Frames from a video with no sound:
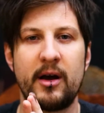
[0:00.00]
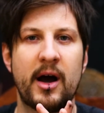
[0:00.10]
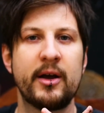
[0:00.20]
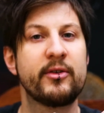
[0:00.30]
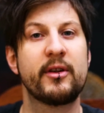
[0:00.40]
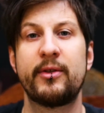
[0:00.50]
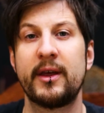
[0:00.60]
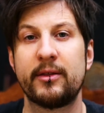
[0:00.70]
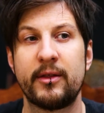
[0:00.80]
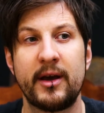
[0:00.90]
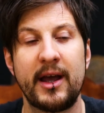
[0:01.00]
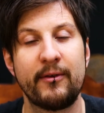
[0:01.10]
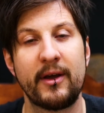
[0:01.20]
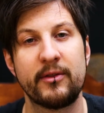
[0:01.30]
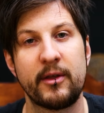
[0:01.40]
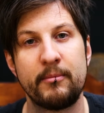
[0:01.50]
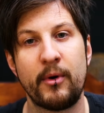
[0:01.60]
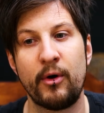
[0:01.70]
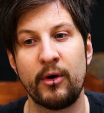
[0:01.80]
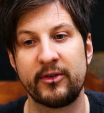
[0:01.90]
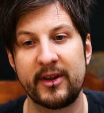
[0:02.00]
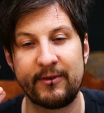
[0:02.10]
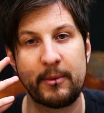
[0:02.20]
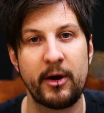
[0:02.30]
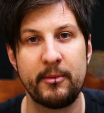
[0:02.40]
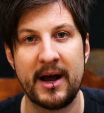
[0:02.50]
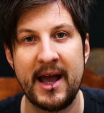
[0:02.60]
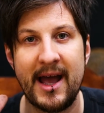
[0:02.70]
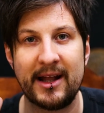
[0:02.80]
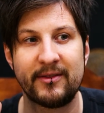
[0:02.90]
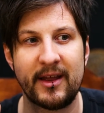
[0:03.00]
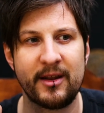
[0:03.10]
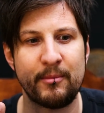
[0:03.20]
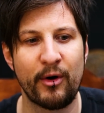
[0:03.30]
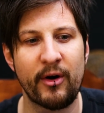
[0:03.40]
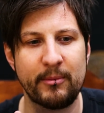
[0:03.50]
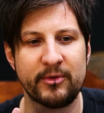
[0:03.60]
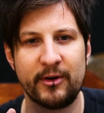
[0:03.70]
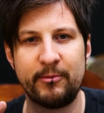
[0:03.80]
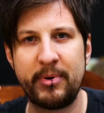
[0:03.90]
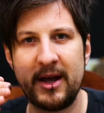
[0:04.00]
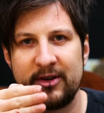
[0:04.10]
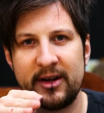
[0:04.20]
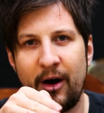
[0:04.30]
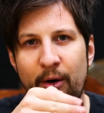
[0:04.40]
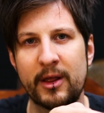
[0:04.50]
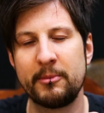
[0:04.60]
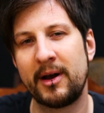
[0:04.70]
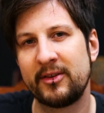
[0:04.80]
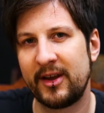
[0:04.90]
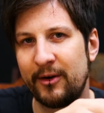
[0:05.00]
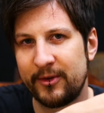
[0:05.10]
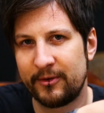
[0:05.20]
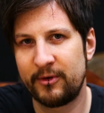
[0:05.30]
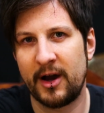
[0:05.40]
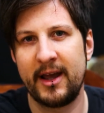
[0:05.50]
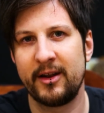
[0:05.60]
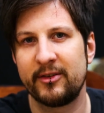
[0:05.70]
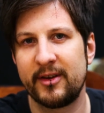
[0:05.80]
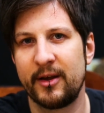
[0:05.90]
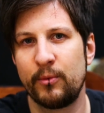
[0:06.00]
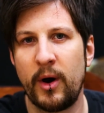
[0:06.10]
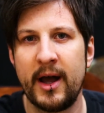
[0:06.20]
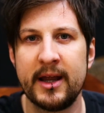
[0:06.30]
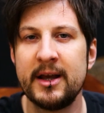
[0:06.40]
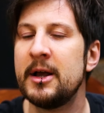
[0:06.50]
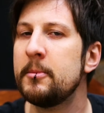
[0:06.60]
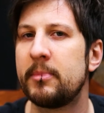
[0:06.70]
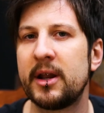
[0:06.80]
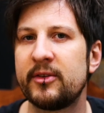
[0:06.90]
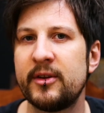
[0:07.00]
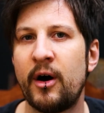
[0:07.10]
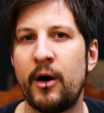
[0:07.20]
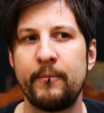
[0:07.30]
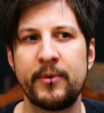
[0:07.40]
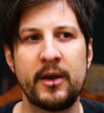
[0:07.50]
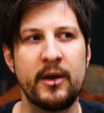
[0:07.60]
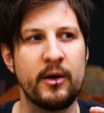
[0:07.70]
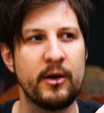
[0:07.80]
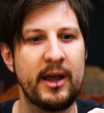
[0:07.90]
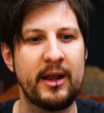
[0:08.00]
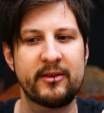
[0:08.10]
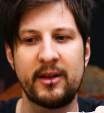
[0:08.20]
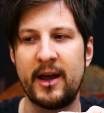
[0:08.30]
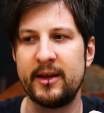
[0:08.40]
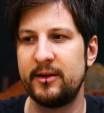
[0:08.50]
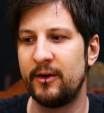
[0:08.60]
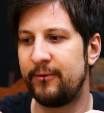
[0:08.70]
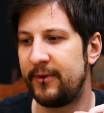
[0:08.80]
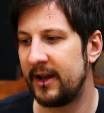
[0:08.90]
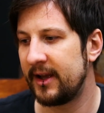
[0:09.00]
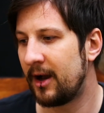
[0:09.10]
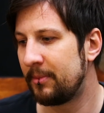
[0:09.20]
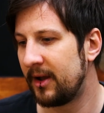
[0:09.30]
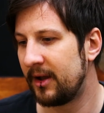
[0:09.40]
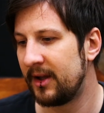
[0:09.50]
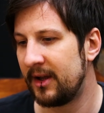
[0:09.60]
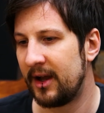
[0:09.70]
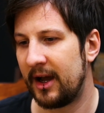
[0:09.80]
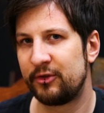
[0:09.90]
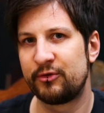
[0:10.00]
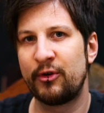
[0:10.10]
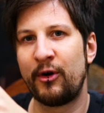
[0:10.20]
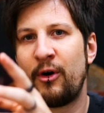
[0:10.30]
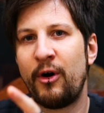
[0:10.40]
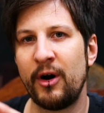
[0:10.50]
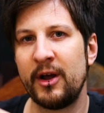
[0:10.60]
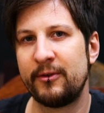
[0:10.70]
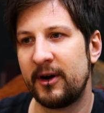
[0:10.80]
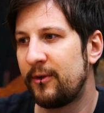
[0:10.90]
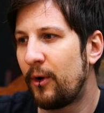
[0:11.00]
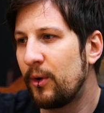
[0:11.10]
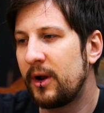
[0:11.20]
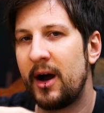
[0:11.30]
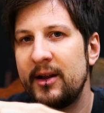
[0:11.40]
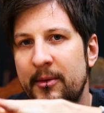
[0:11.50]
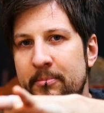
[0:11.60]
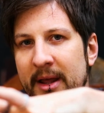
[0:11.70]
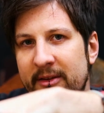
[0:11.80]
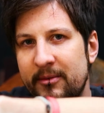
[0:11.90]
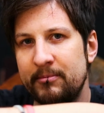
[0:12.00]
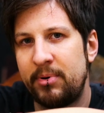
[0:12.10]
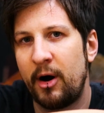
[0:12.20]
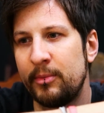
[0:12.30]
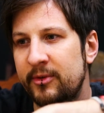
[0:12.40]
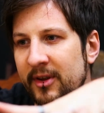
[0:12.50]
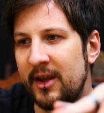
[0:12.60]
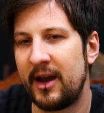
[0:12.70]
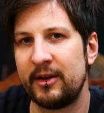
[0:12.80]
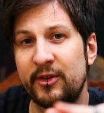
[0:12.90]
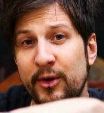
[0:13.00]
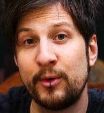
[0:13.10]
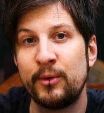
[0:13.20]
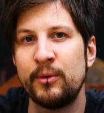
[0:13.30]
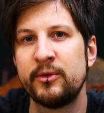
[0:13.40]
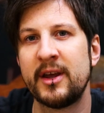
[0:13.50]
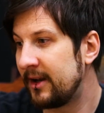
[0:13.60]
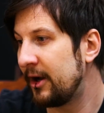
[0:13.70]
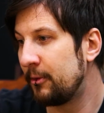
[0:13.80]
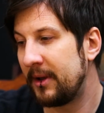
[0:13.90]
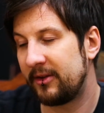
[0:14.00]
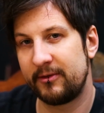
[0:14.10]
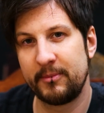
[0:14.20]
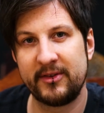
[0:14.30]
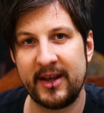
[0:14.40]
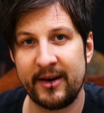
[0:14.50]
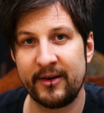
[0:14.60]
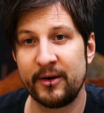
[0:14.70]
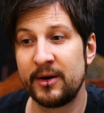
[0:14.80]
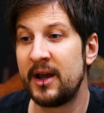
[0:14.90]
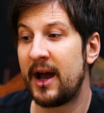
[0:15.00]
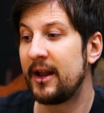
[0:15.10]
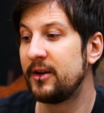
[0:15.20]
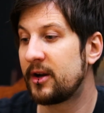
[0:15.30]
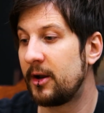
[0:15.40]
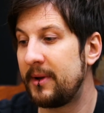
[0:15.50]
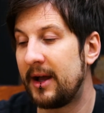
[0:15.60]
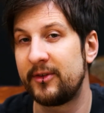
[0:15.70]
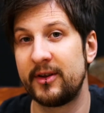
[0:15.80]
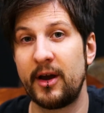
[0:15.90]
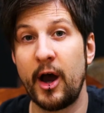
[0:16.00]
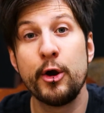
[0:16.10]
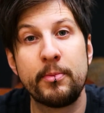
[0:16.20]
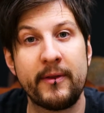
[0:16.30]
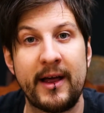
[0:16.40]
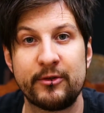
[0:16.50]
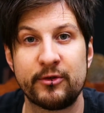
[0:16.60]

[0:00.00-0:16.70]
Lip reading: I used to think that the more stuff I put in my head, then the more I'm sort of pigeonholing myself to write in a certain way. But it's not. It's like you're filling up a drawer full of all kinds of bits and bobs and tools and little bits of material, and you're going to be able to open that